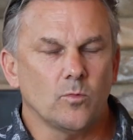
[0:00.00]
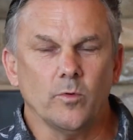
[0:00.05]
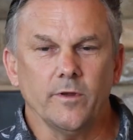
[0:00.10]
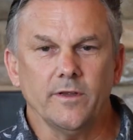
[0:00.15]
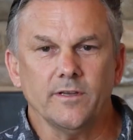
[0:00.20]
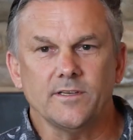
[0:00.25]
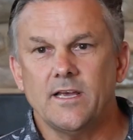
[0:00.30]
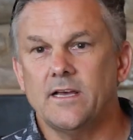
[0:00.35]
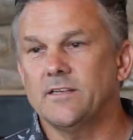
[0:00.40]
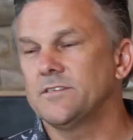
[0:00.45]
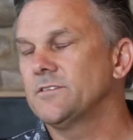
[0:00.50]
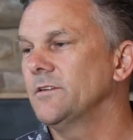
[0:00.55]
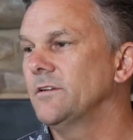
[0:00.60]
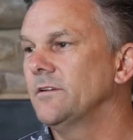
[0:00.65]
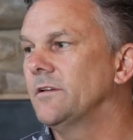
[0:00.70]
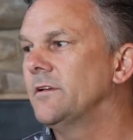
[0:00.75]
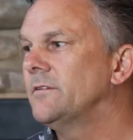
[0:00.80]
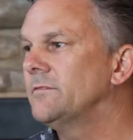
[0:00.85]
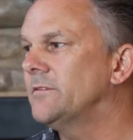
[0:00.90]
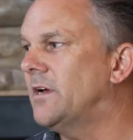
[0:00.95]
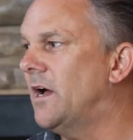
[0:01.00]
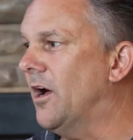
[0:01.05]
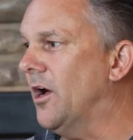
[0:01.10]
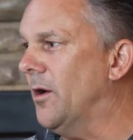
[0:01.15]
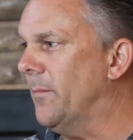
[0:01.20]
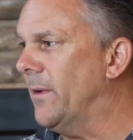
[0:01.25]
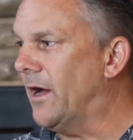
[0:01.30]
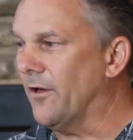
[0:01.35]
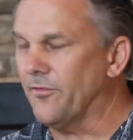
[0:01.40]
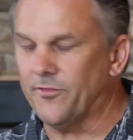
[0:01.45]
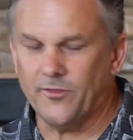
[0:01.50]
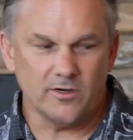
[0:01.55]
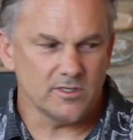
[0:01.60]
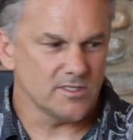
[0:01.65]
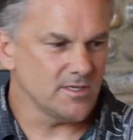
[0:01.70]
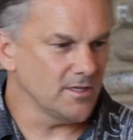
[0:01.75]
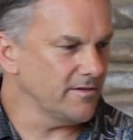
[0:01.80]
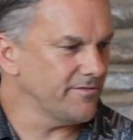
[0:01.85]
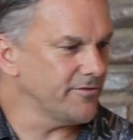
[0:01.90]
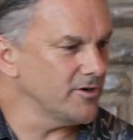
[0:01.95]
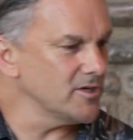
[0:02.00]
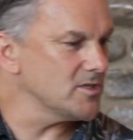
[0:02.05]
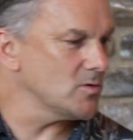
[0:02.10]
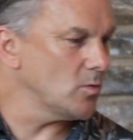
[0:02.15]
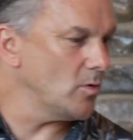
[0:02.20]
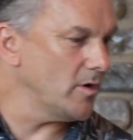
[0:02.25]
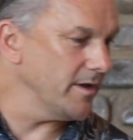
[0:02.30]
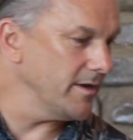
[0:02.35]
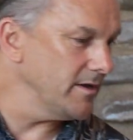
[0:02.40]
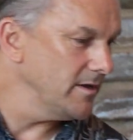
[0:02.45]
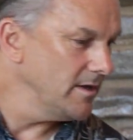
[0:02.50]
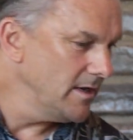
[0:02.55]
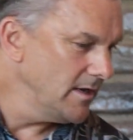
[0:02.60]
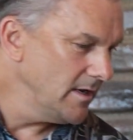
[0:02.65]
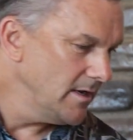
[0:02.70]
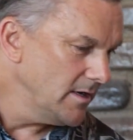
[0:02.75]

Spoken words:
we tested out there. So the first one,